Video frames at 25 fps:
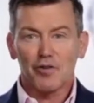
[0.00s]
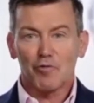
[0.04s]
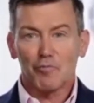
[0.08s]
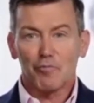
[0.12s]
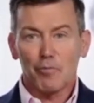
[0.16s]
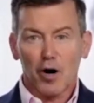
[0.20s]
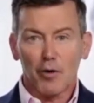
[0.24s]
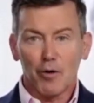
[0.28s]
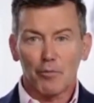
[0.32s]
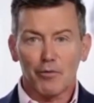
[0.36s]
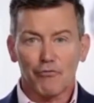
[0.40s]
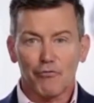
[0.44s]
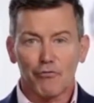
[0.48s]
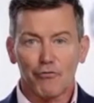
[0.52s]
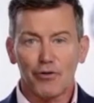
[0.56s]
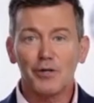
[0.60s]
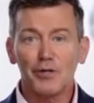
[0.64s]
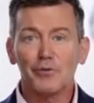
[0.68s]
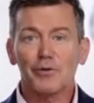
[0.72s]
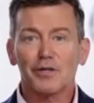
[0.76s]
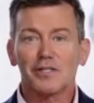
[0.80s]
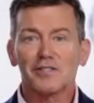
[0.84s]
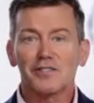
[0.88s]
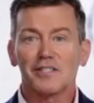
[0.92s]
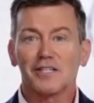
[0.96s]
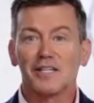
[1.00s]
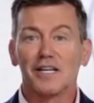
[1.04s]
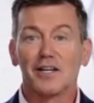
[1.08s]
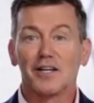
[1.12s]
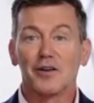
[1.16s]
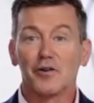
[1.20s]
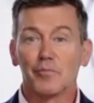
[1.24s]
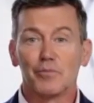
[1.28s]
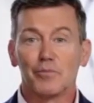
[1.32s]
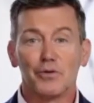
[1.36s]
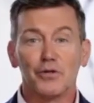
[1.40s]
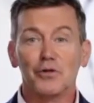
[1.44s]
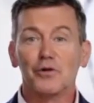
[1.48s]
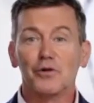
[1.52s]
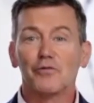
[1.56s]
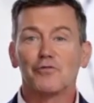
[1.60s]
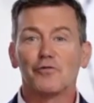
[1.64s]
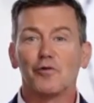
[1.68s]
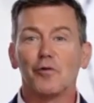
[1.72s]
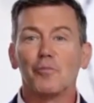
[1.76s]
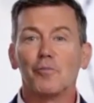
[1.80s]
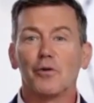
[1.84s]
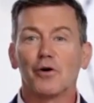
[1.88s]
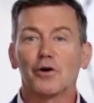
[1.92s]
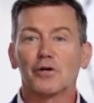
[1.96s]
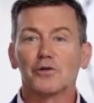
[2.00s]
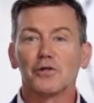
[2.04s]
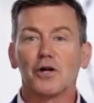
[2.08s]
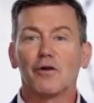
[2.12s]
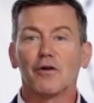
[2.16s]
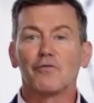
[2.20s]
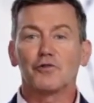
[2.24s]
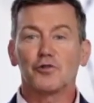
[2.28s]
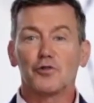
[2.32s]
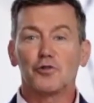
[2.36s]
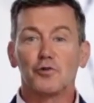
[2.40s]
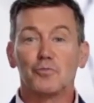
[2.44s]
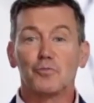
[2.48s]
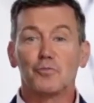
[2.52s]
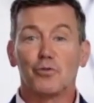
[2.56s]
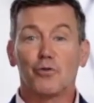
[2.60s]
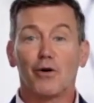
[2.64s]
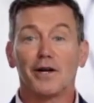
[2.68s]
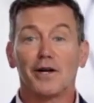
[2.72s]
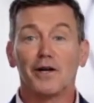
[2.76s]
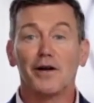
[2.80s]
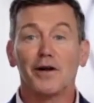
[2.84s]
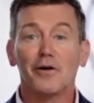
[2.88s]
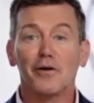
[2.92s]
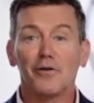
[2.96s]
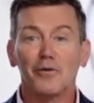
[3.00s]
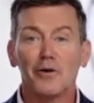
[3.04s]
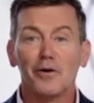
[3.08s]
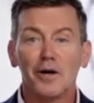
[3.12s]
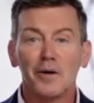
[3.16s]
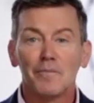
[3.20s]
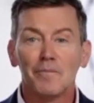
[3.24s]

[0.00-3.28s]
Barbara Friedrichsen in her beautiful book, Love 2.0,